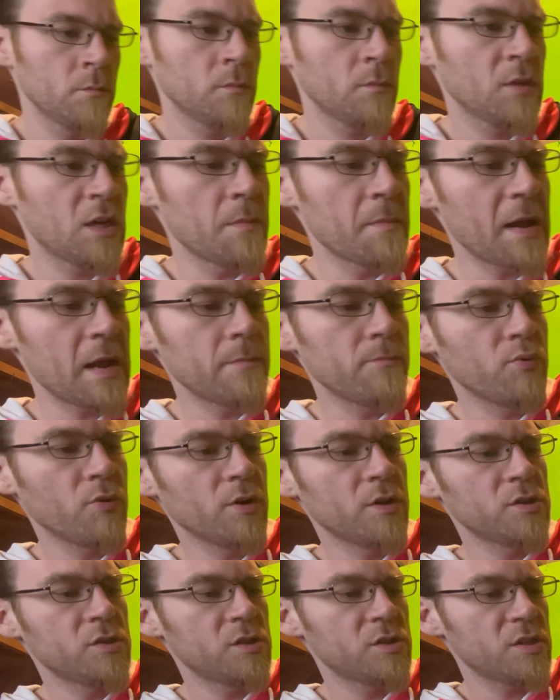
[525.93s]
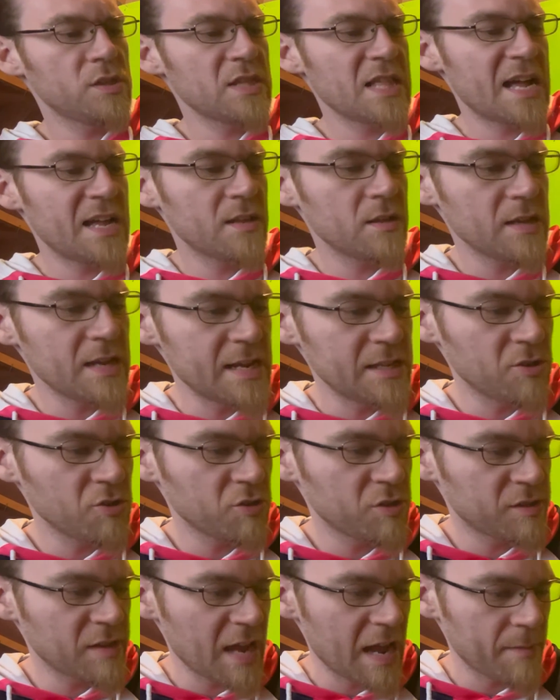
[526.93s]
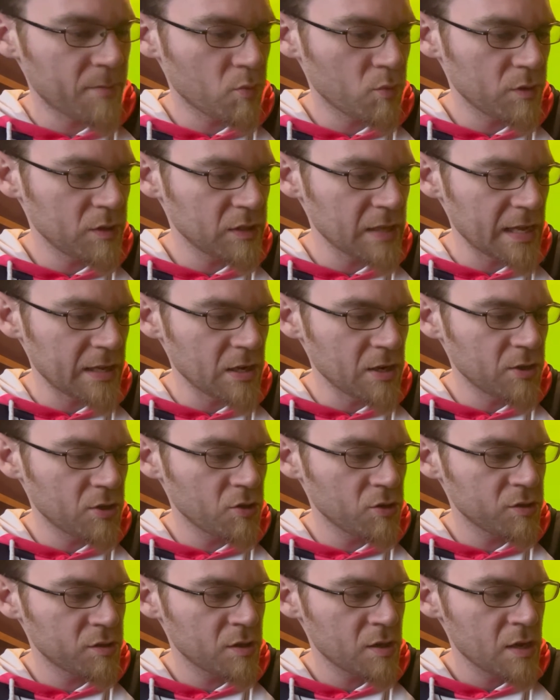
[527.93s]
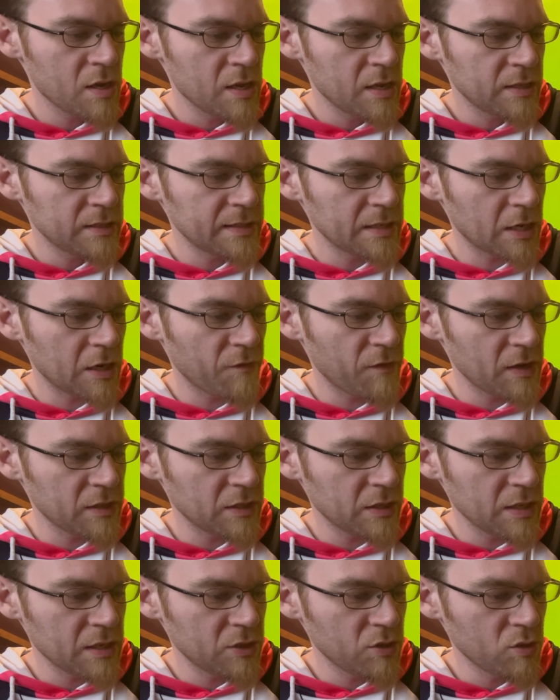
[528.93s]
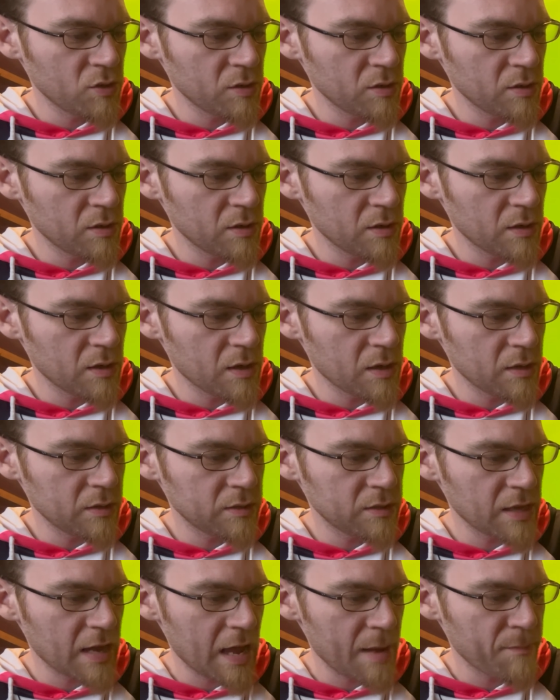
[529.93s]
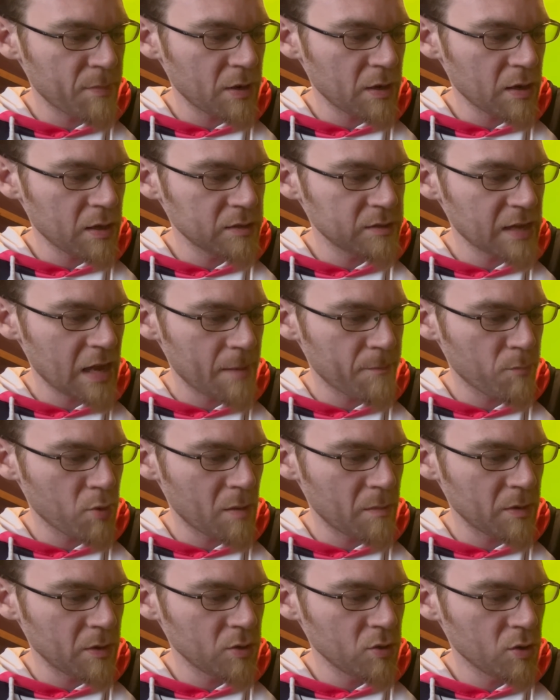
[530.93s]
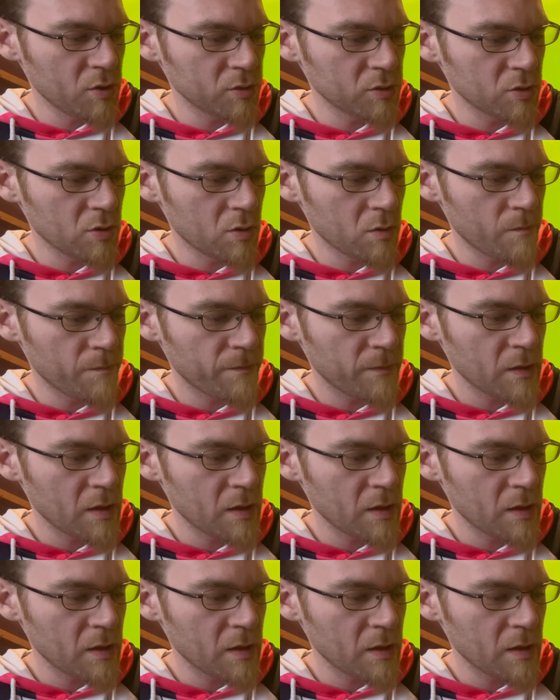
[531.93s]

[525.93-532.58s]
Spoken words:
Command Bridge. And then enters tap. When this then enters, sacrifice it unless you tap and untap permanent you control.